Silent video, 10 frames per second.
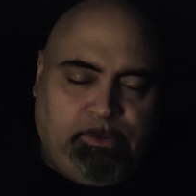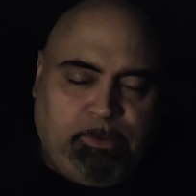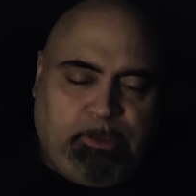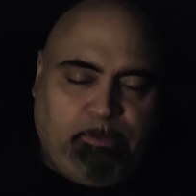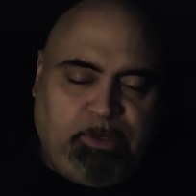
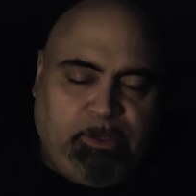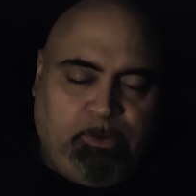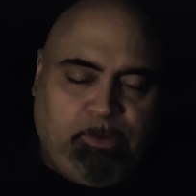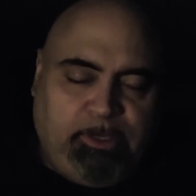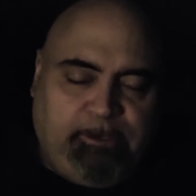Keep it
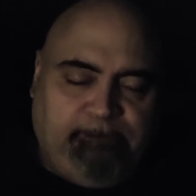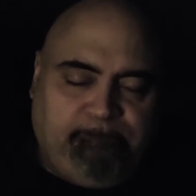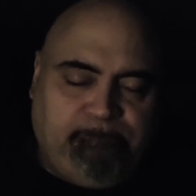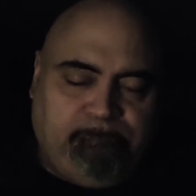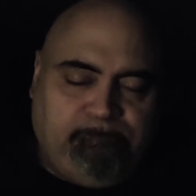going.
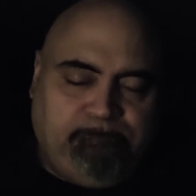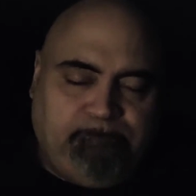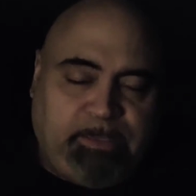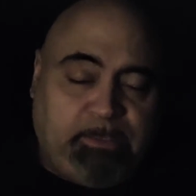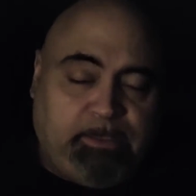
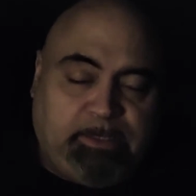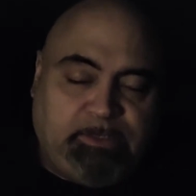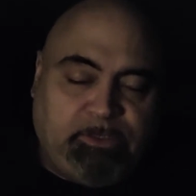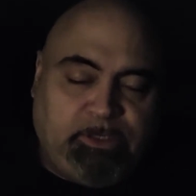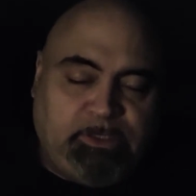
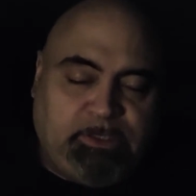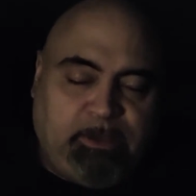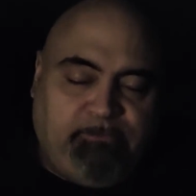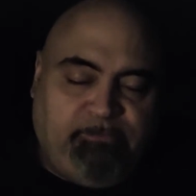That's good stuff.